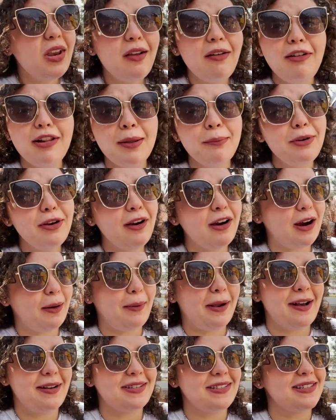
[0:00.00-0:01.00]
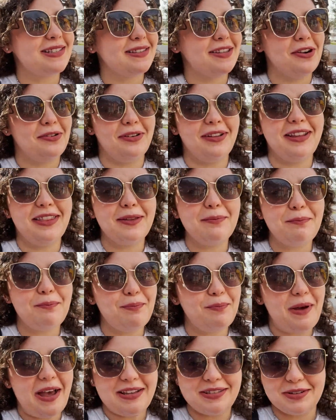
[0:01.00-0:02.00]
Columbia Harbor House is literally the
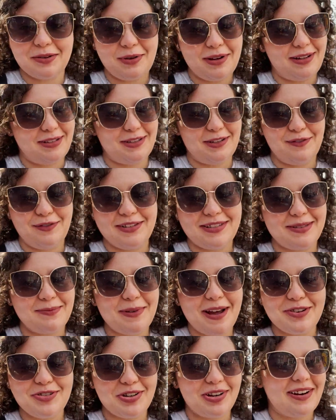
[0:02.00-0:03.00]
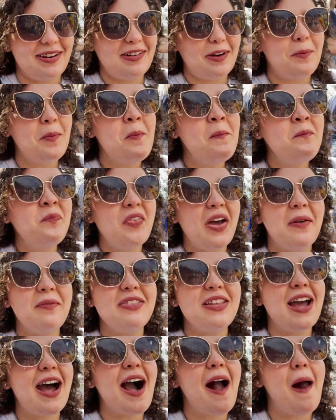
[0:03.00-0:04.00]
best quick service in Magic Kingdom. I,
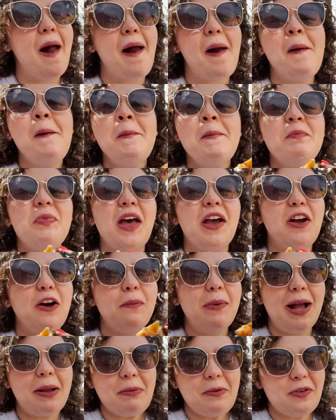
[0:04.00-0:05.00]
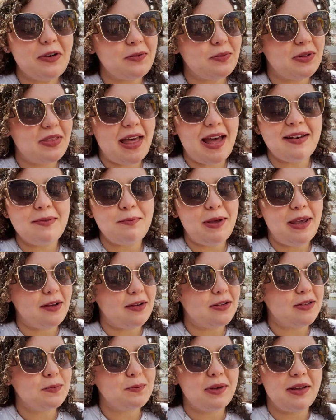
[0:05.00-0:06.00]
I go back before between that and
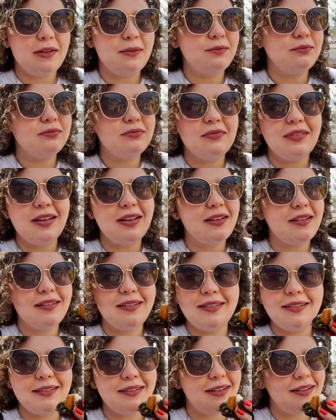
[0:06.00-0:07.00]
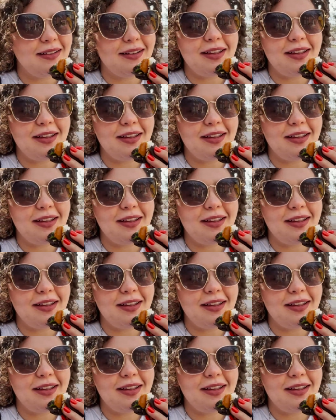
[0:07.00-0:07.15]
Pecos, but it,